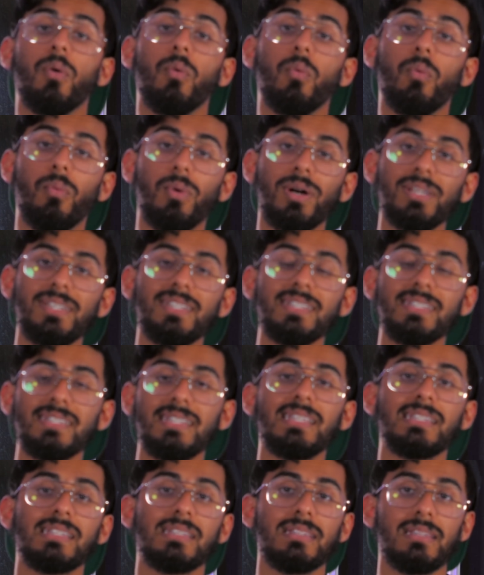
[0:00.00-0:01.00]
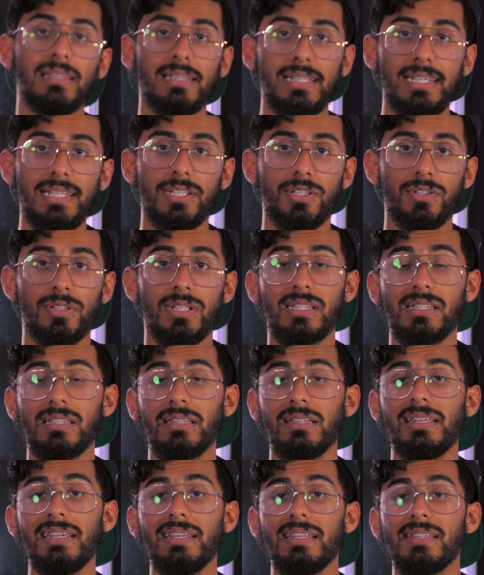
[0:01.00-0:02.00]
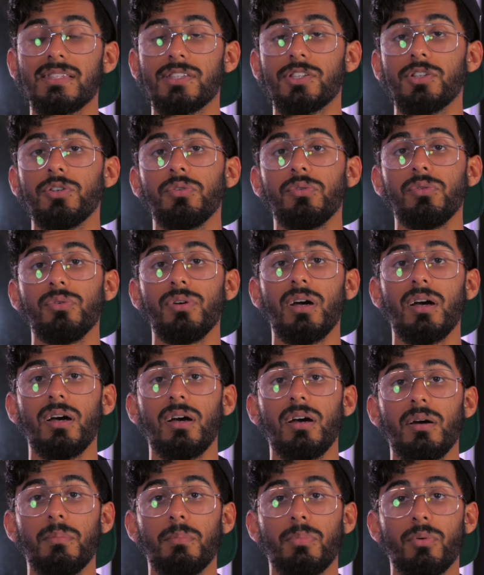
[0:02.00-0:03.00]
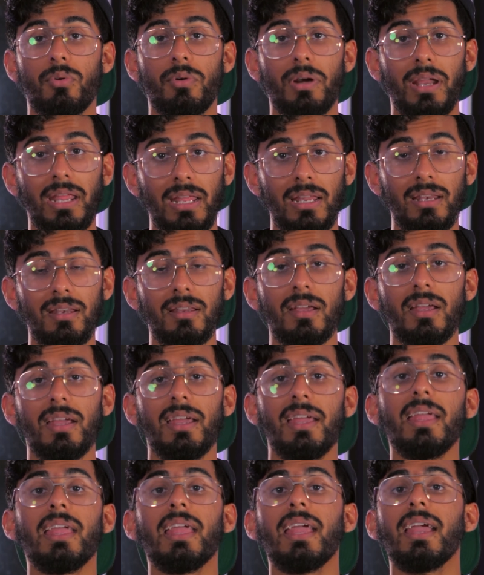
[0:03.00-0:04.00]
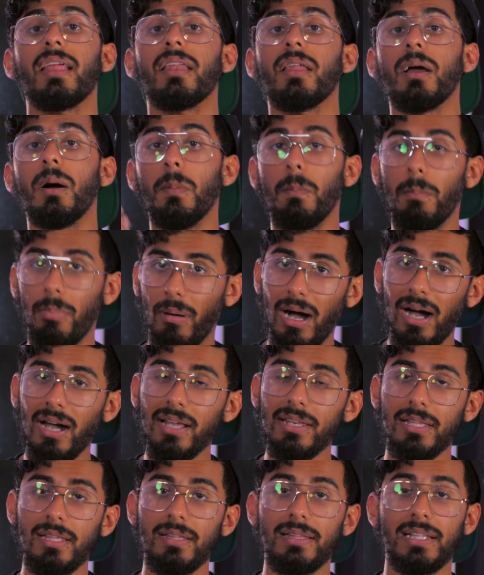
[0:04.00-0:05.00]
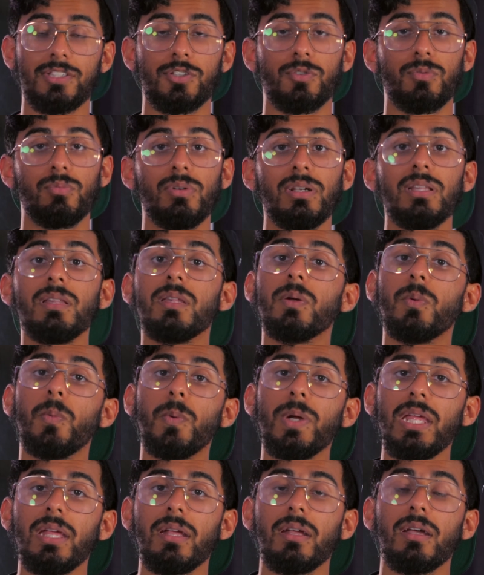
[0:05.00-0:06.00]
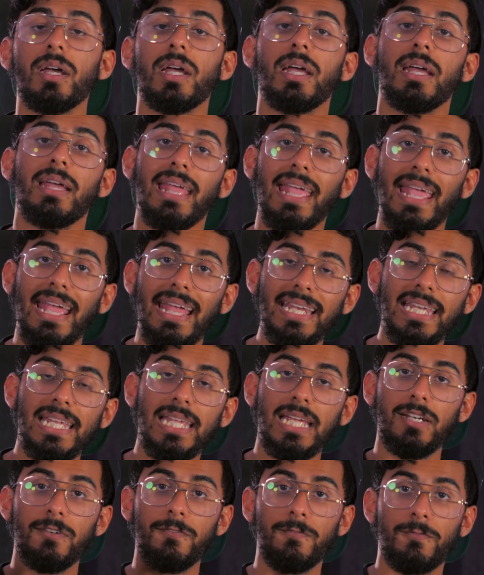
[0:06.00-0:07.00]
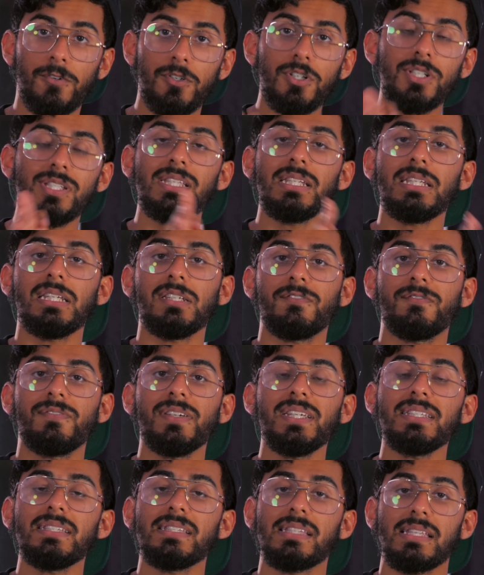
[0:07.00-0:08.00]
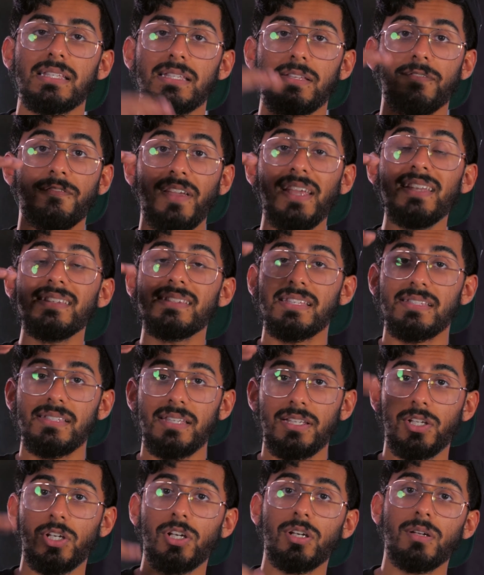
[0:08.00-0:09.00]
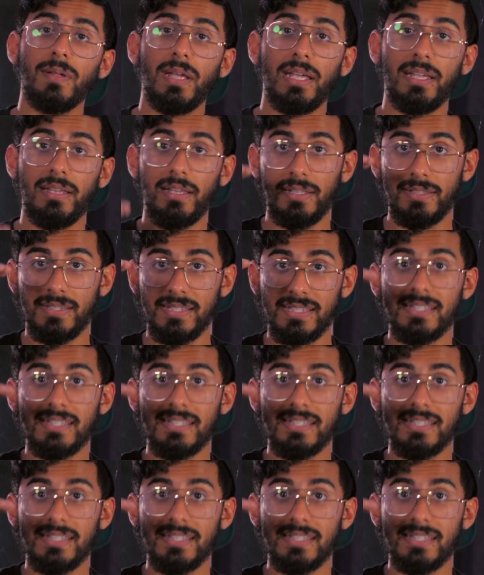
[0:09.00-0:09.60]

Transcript: What does this lead to? This leads to a brain and a body that's really weak. Any adversity it faces, faces it, it, it